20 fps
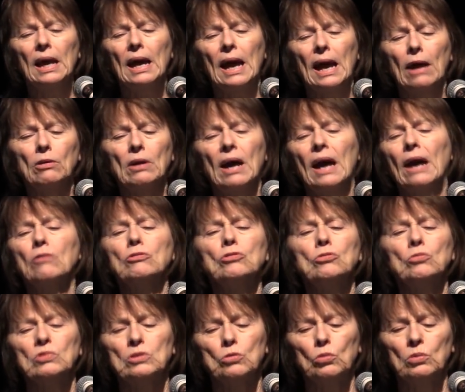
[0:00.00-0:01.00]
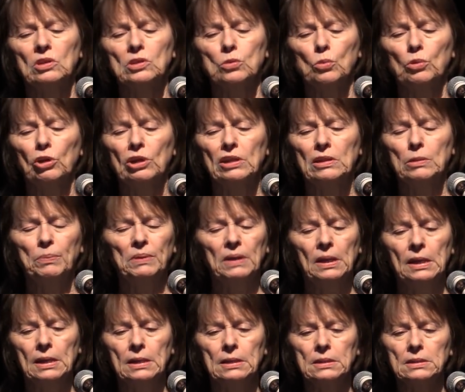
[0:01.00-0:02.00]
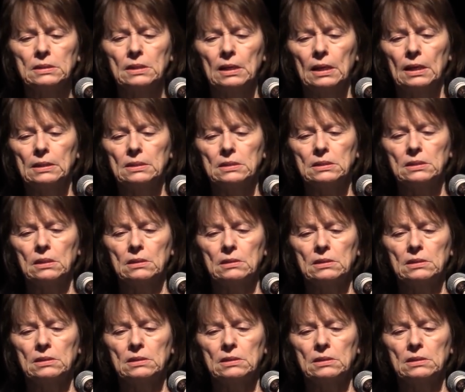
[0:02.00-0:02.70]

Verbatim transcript: how how, does one look at the plays as uh,